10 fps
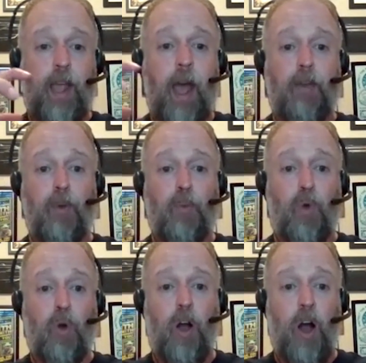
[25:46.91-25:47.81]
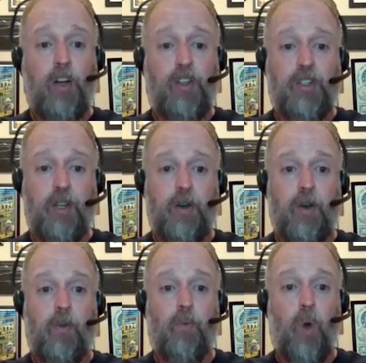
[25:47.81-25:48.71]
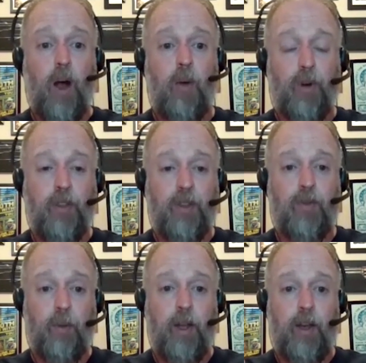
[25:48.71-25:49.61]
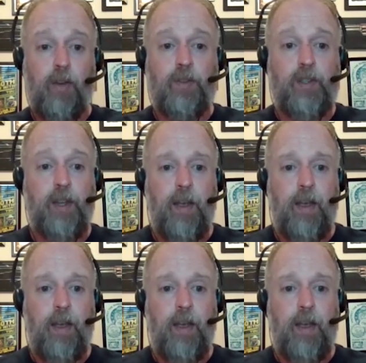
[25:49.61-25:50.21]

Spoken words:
gather more oxygen while breathing through my nose.